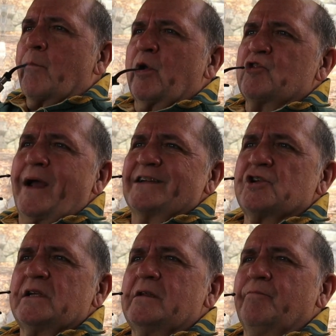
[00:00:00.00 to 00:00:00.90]
But to
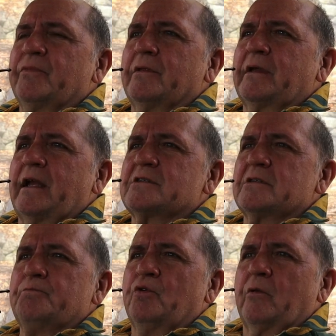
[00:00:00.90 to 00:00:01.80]
actually get to
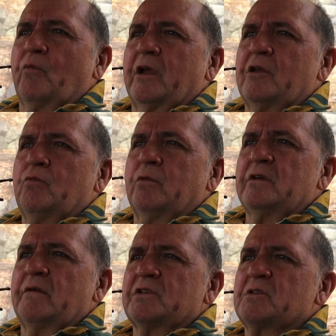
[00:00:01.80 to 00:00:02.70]
the point where you will
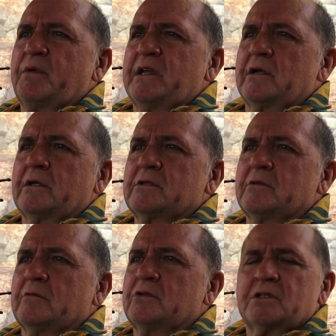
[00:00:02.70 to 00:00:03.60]
never speak
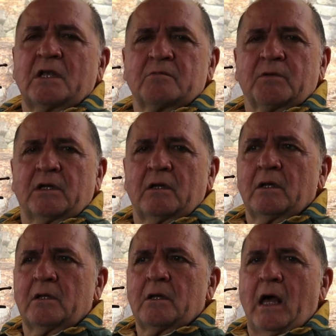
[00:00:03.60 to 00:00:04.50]
to... She said to me,
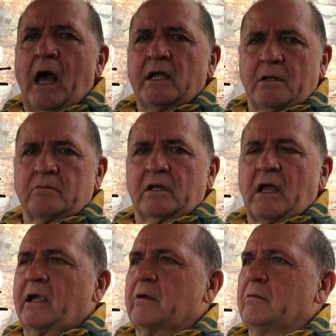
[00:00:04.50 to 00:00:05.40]
I don't think
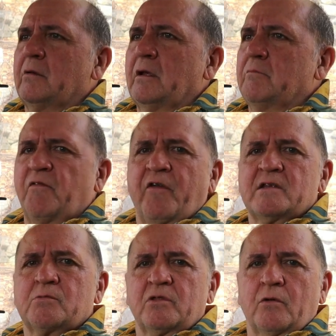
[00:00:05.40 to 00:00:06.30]
I can be
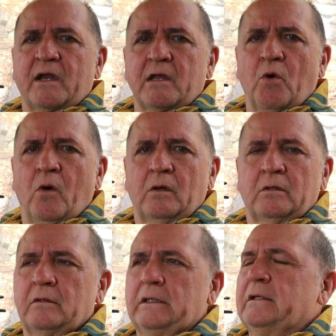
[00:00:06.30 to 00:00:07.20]
friends with you anymore.
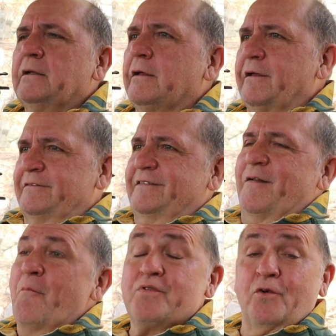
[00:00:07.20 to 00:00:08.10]

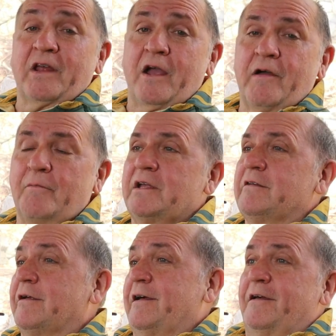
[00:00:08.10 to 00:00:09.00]
purely
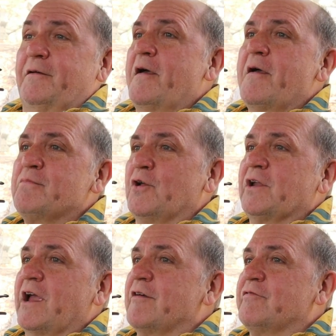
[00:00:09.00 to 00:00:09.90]

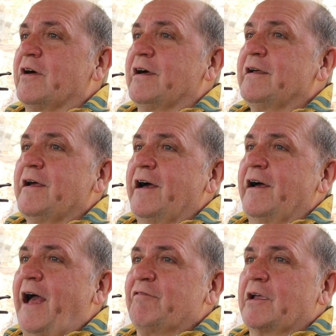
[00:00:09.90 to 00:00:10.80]
over
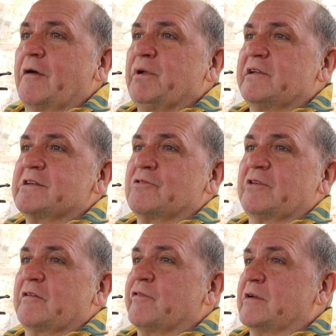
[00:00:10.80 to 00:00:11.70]
having a political
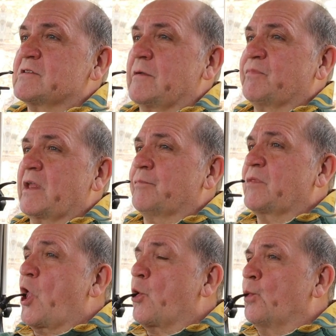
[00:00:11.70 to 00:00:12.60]
difference.
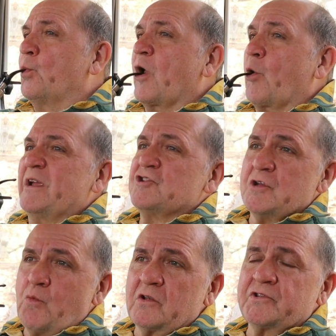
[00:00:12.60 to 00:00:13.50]
I mean,
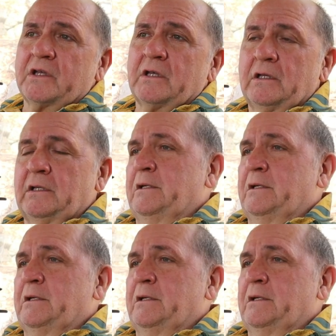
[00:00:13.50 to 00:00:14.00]
she was a